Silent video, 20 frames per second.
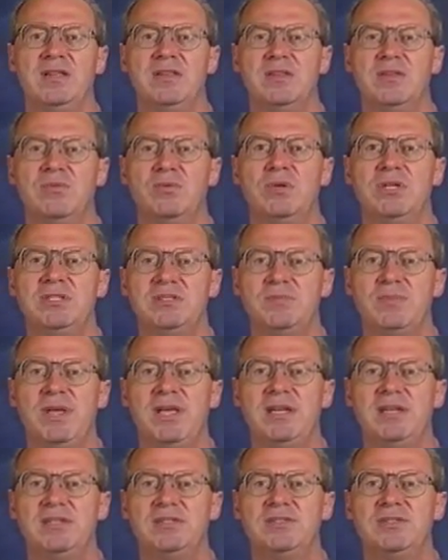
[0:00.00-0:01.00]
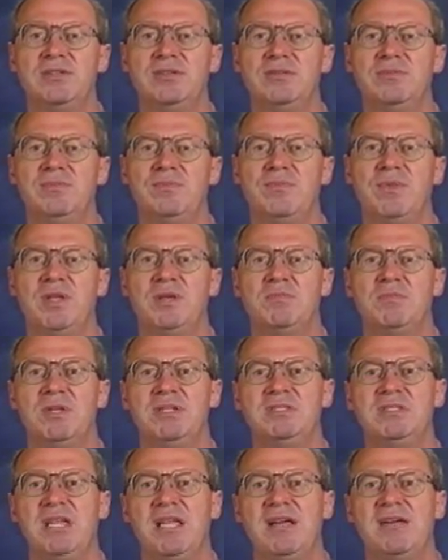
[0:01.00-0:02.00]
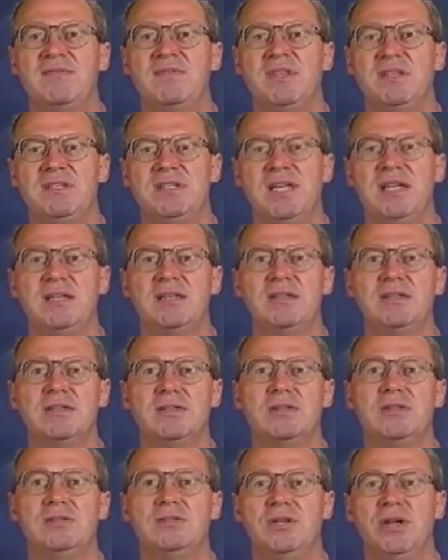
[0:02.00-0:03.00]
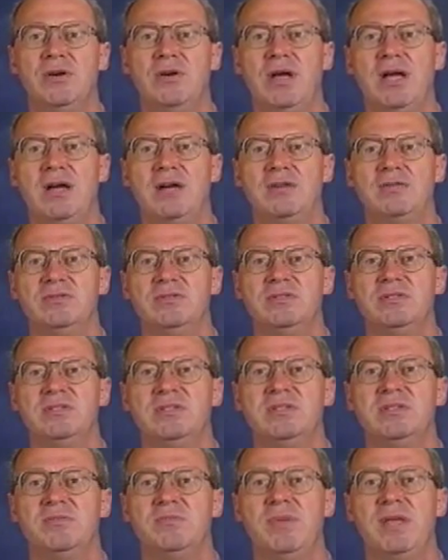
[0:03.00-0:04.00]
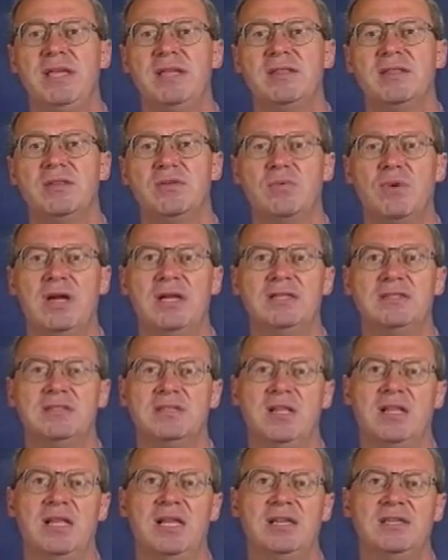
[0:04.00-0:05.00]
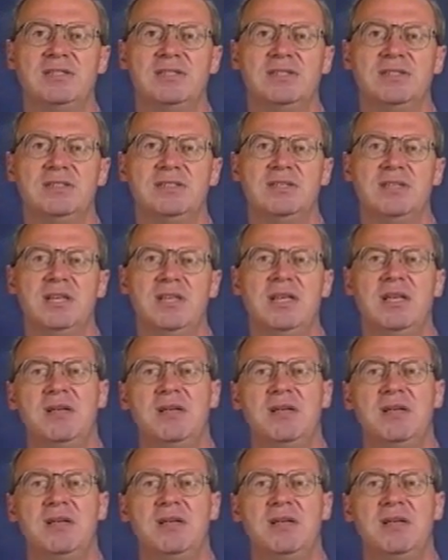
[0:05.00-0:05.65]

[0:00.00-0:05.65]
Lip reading: The risk manager must have the technical know-how to make the right selections,